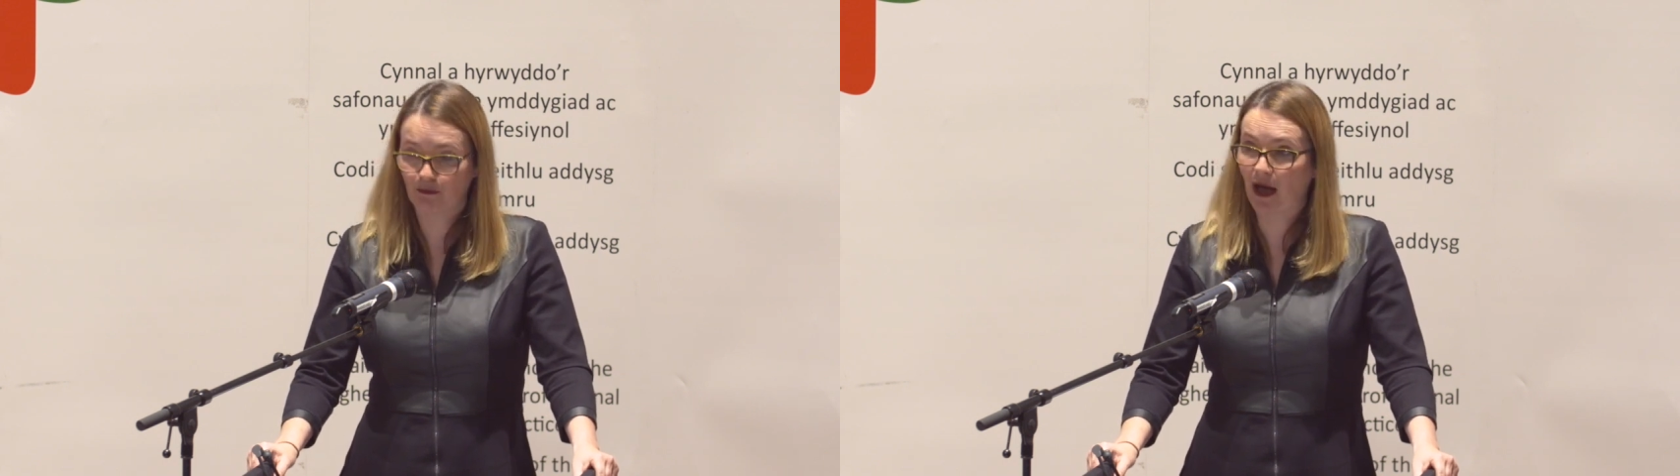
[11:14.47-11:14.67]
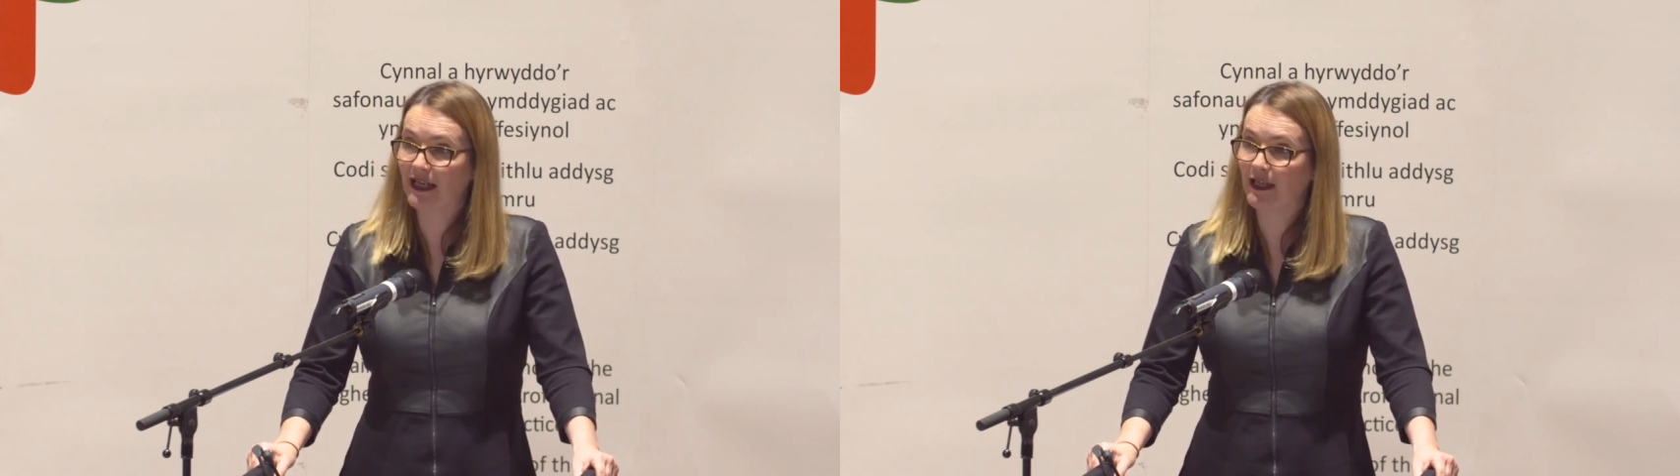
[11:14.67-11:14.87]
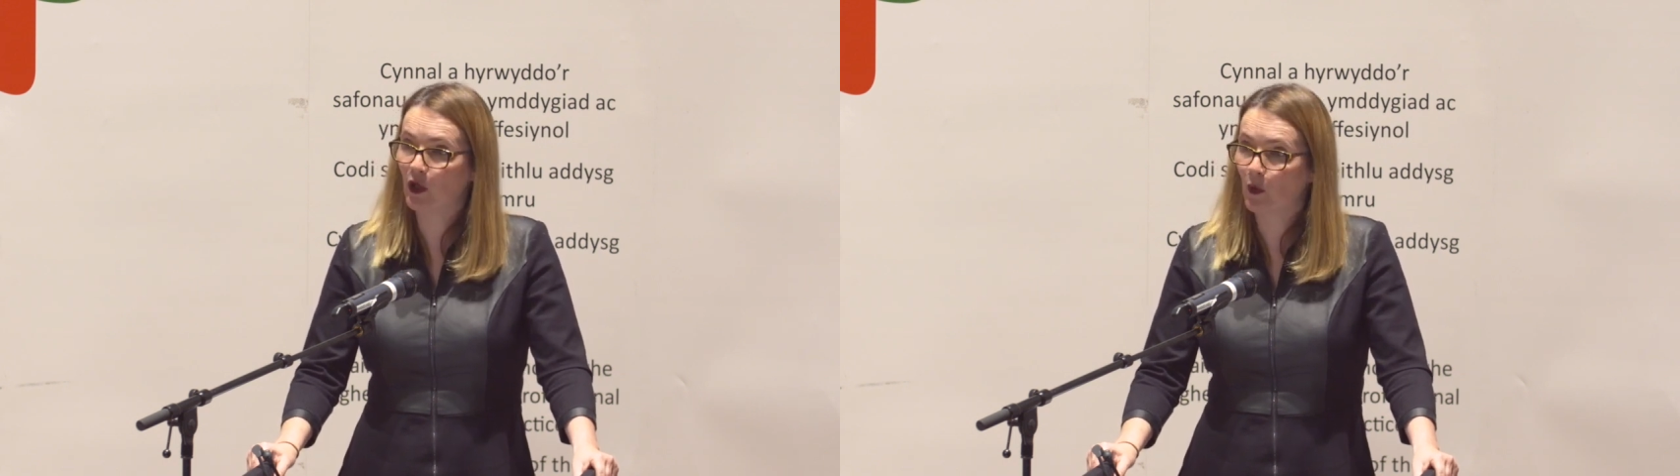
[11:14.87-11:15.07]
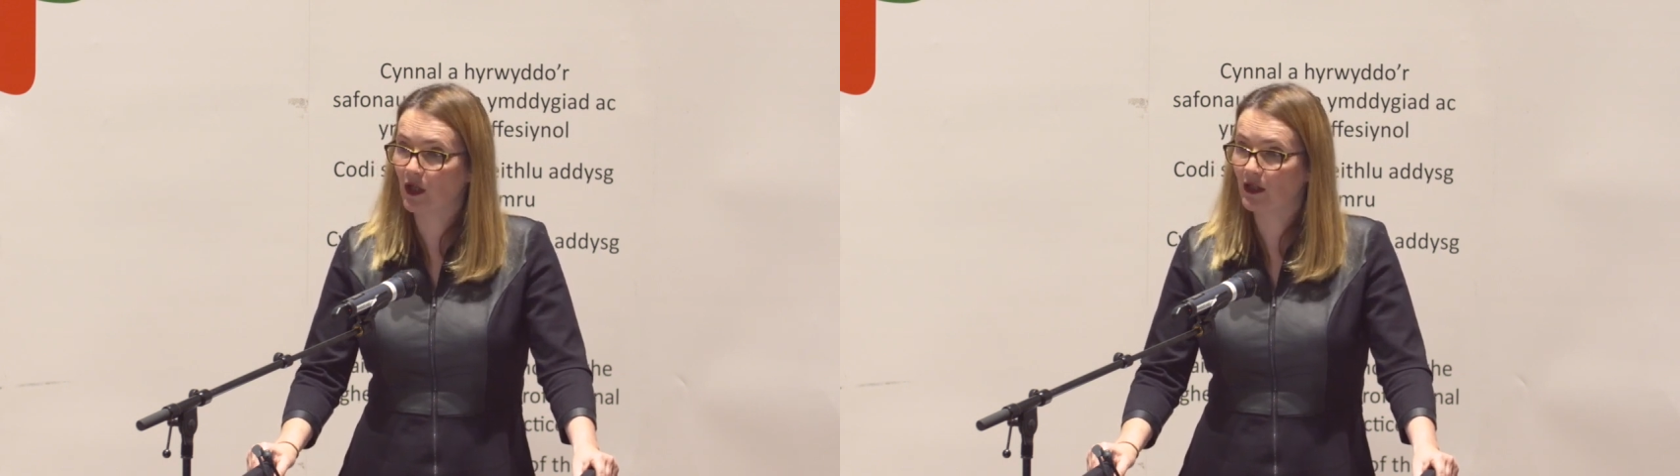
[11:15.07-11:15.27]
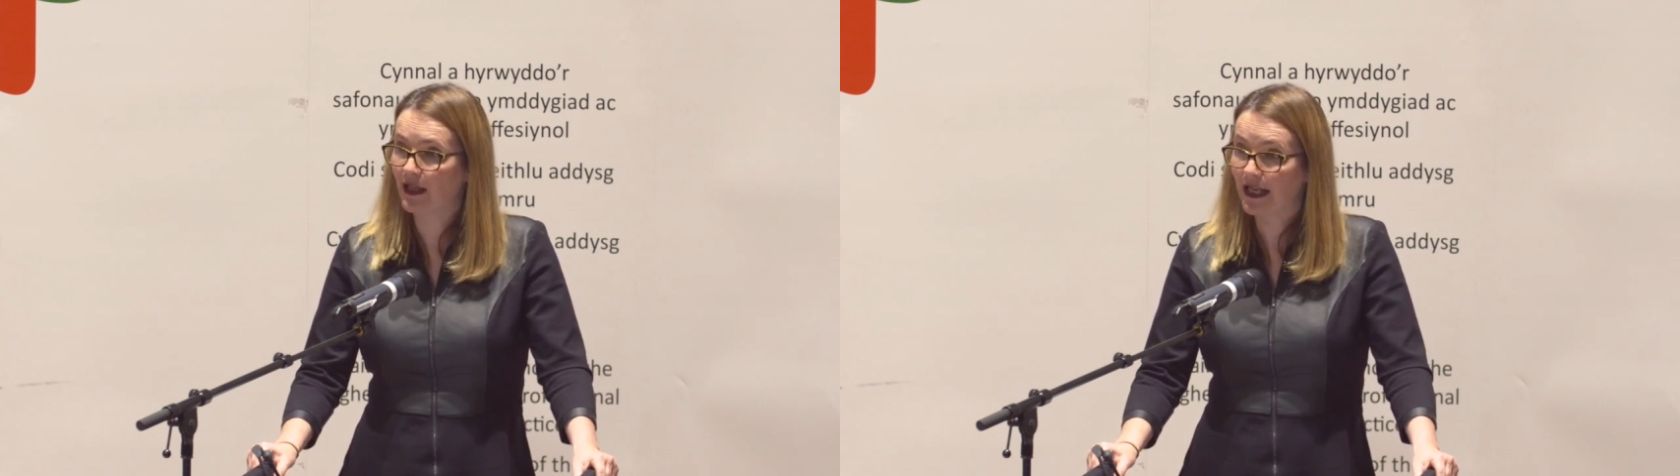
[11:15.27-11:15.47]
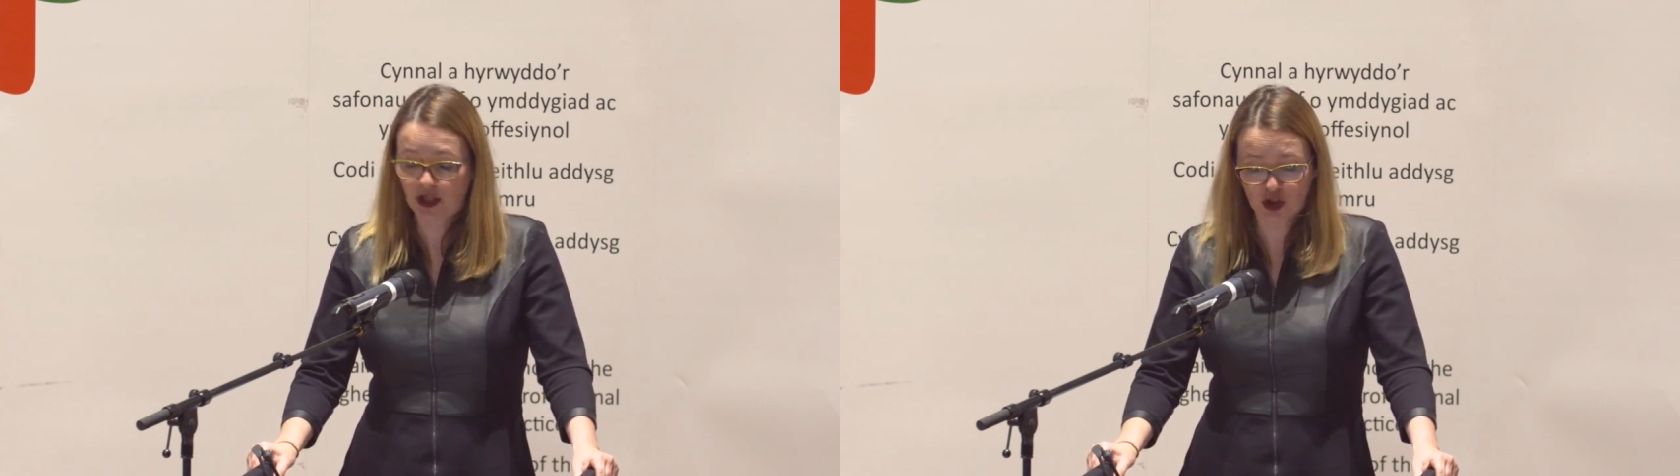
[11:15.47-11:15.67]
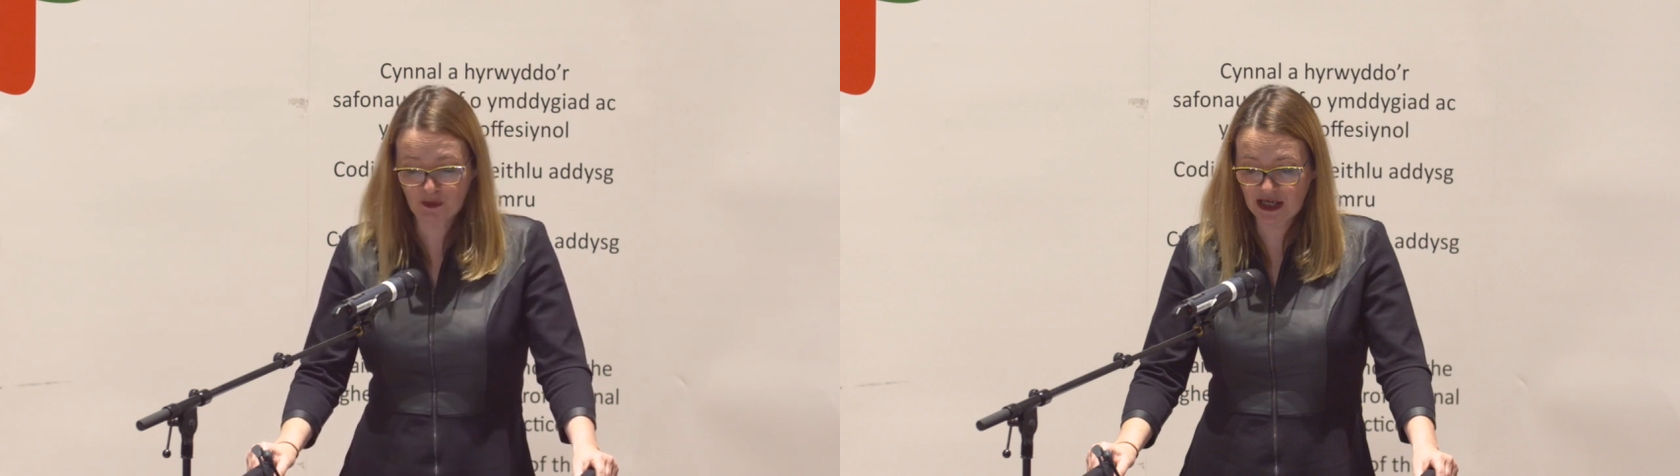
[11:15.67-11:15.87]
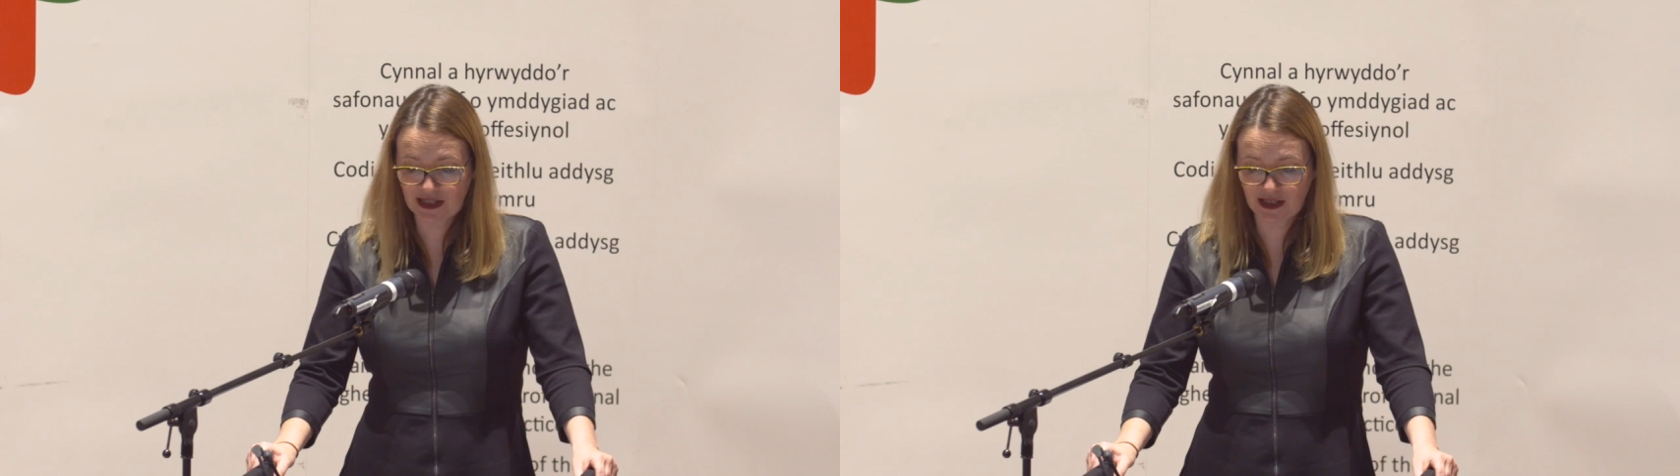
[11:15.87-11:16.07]
bilingual, English
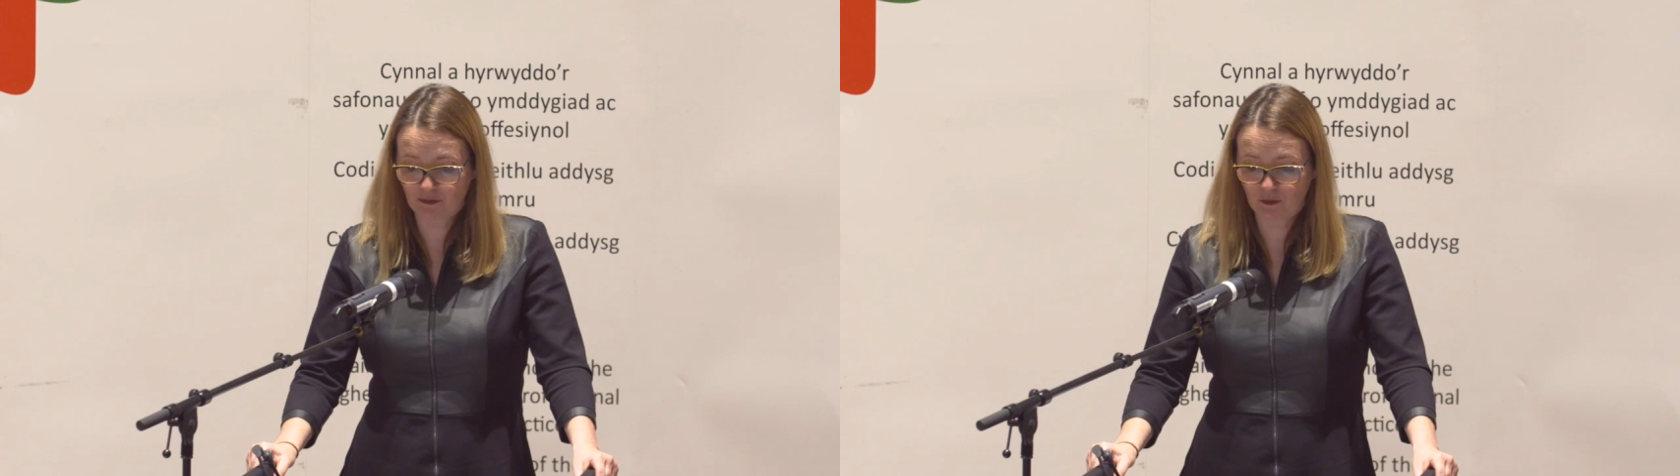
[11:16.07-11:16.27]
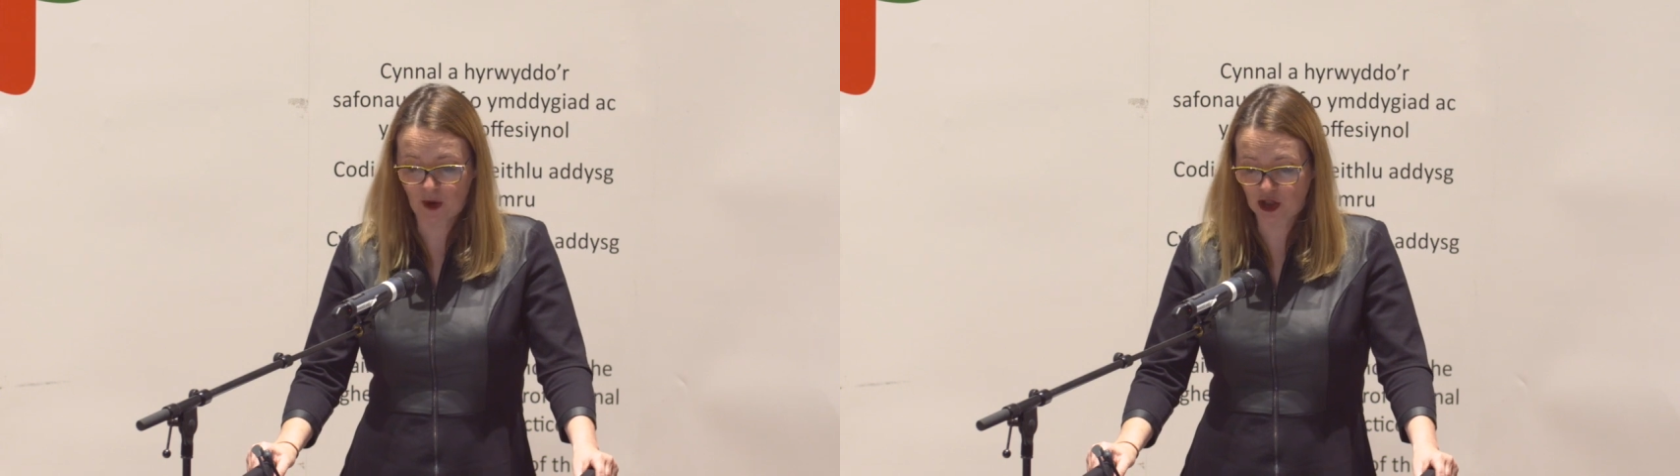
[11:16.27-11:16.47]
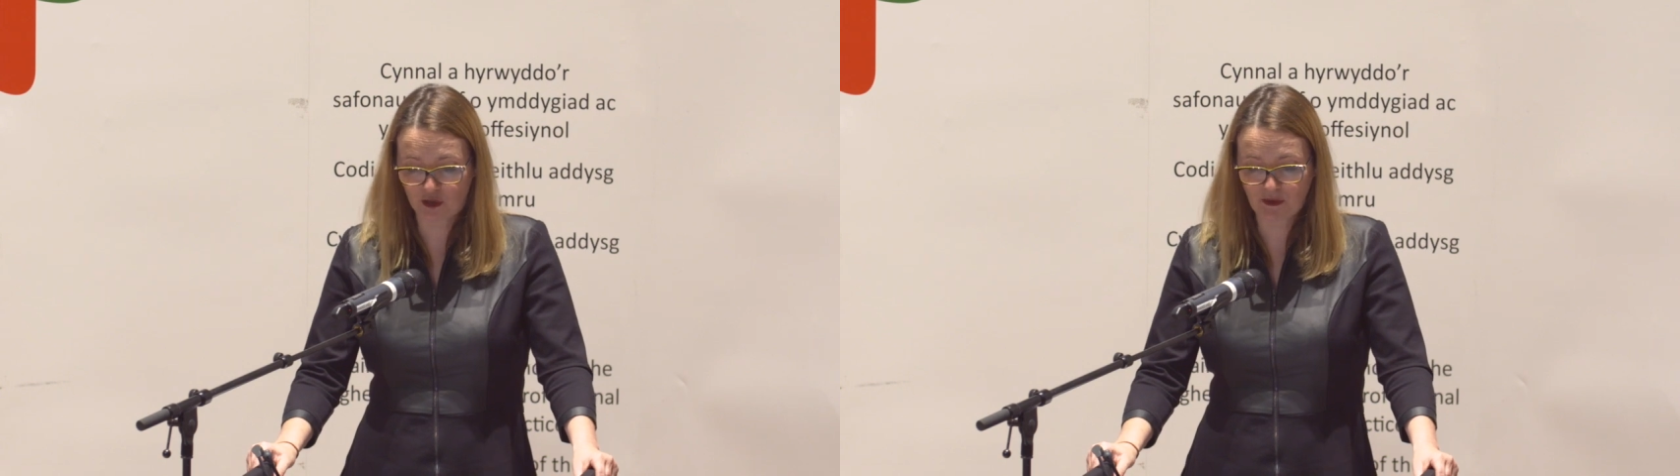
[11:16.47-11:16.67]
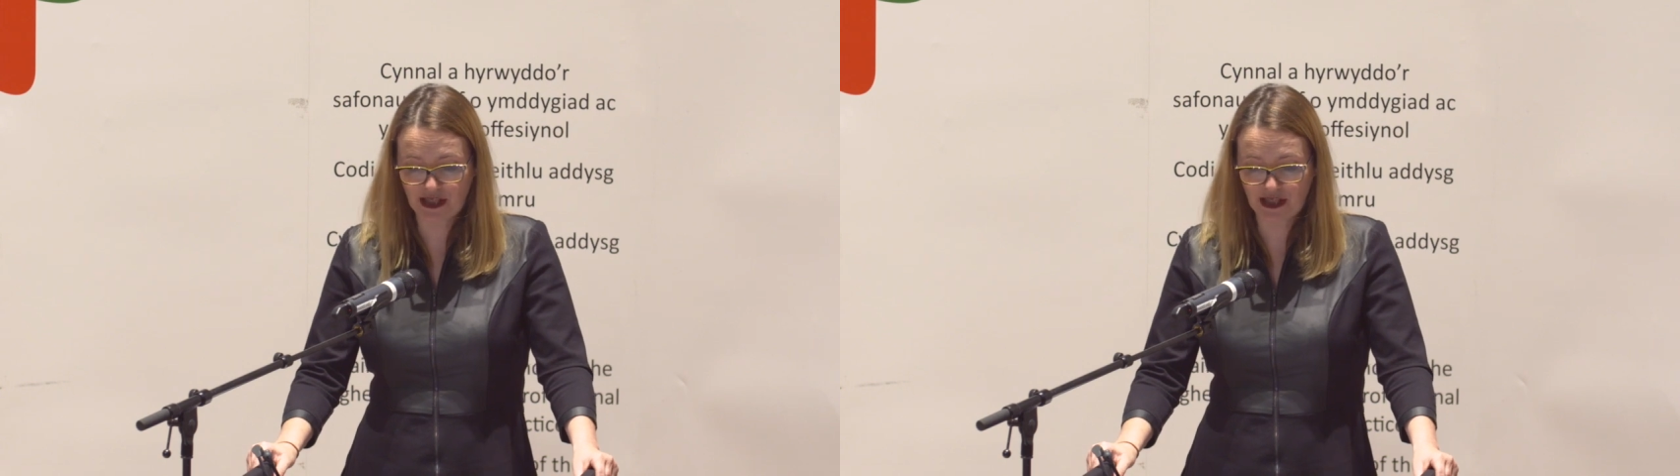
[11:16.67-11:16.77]
medium, Welsh